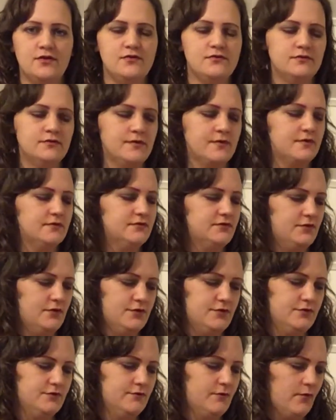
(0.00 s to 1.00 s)
using this
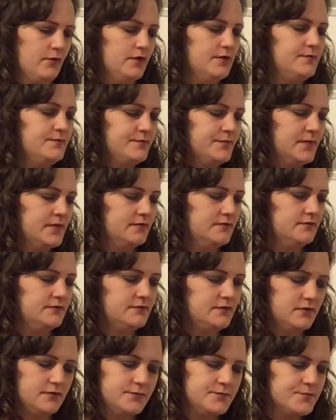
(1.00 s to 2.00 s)
starter for.
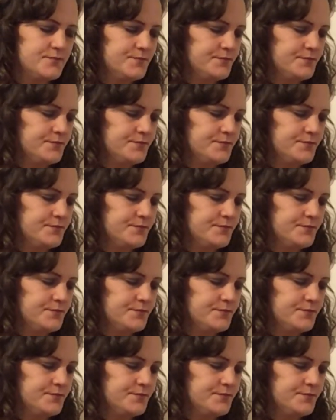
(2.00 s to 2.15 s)
So